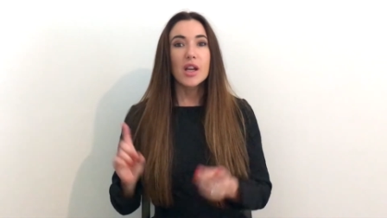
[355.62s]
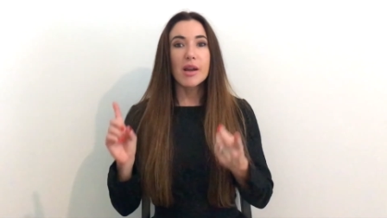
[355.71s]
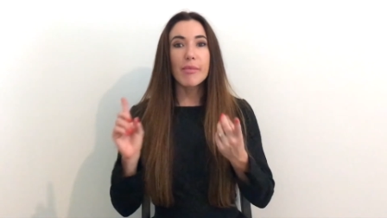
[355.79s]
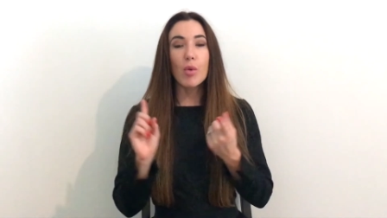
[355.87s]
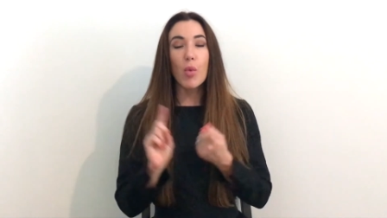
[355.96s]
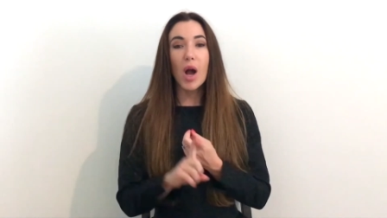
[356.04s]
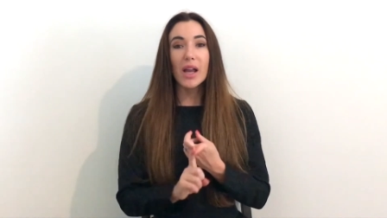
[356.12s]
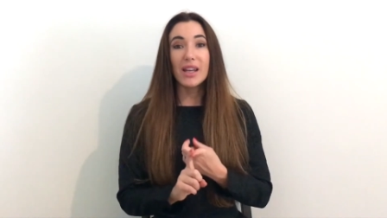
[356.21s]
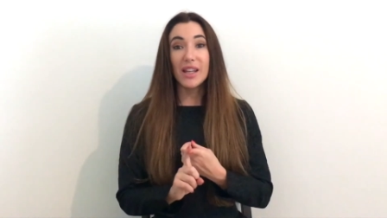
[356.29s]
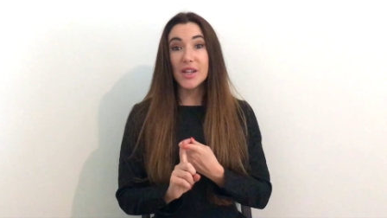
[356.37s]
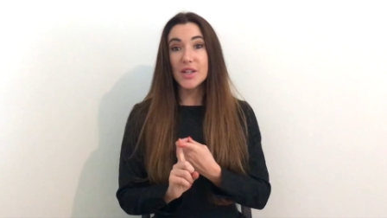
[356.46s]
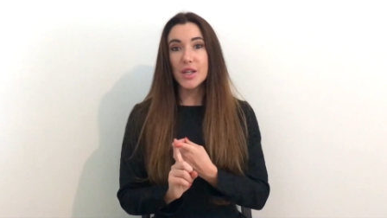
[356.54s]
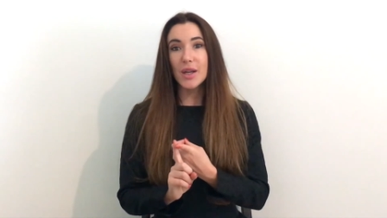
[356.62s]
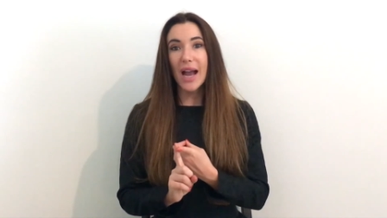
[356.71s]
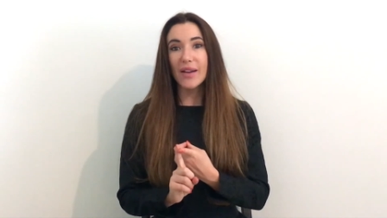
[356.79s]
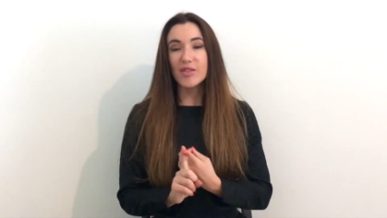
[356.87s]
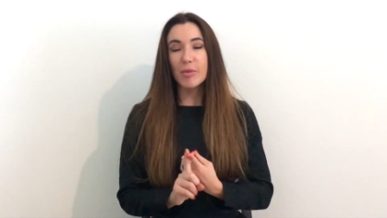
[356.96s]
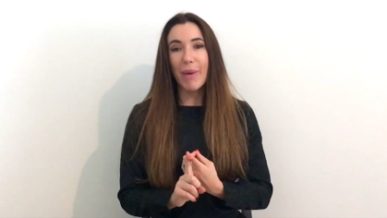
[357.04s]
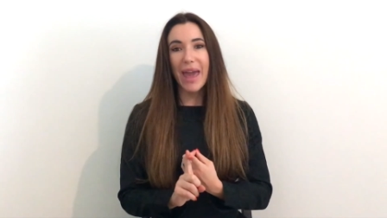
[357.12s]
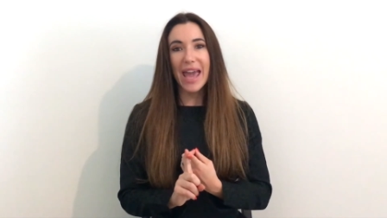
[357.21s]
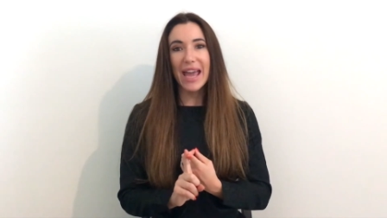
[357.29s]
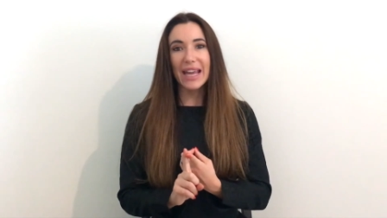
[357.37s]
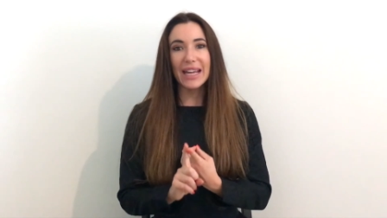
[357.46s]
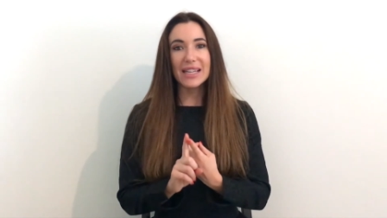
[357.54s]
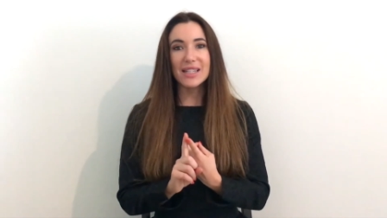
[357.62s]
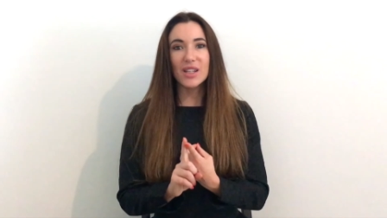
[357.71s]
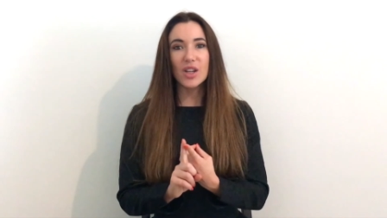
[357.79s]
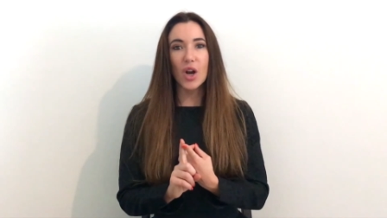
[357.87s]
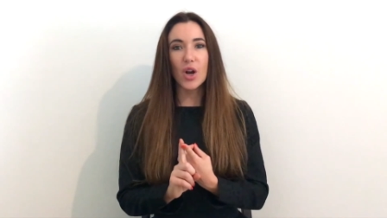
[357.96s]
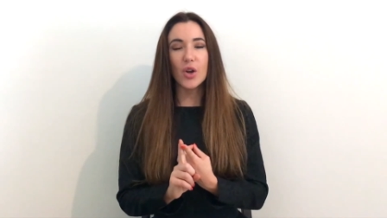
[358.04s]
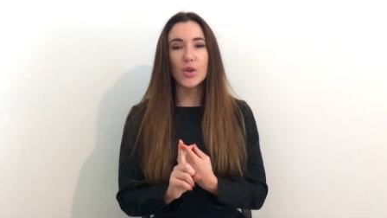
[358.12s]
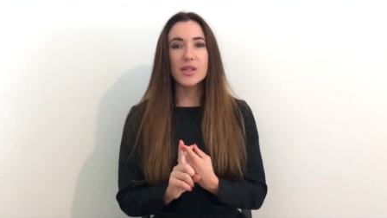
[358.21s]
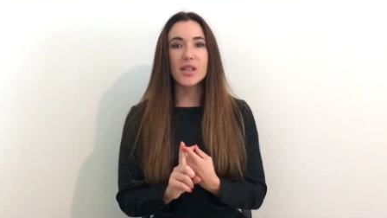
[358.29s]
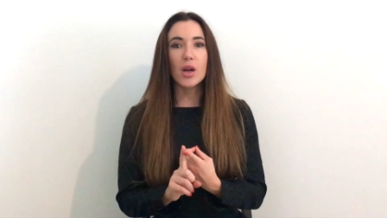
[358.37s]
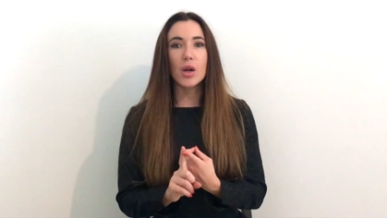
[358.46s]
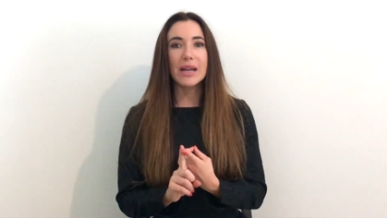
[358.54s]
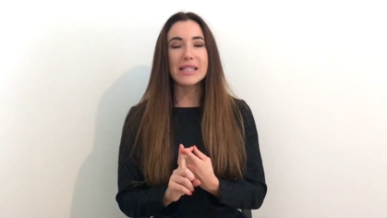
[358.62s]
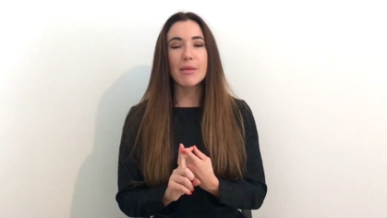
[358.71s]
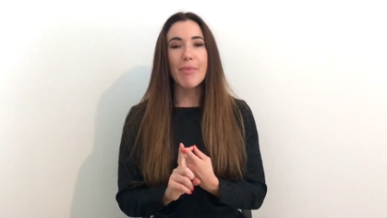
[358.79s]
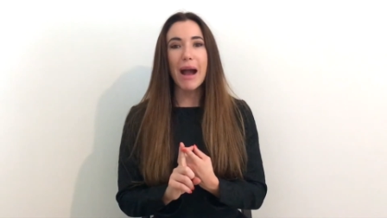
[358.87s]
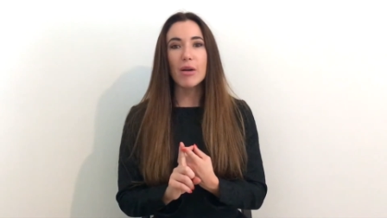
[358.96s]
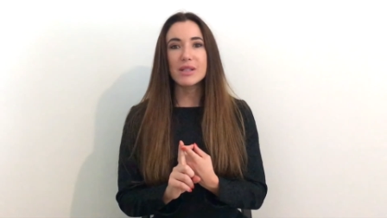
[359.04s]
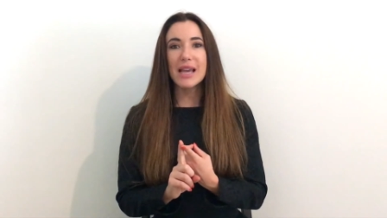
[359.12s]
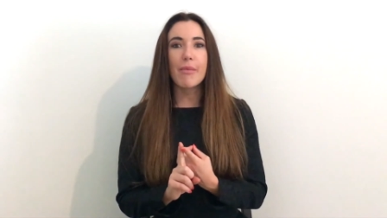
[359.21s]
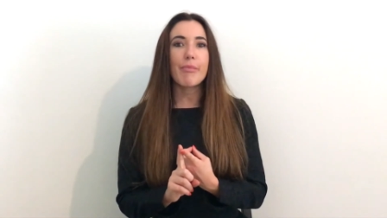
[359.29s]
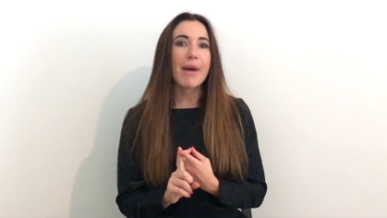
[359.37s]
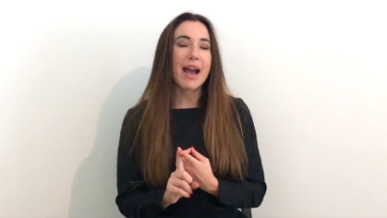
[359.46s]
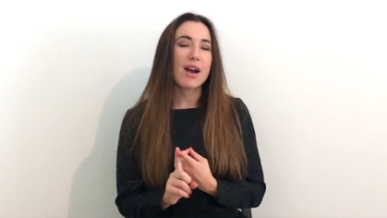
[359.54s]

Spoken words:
Number one, you do have to pay to go, so it's about £10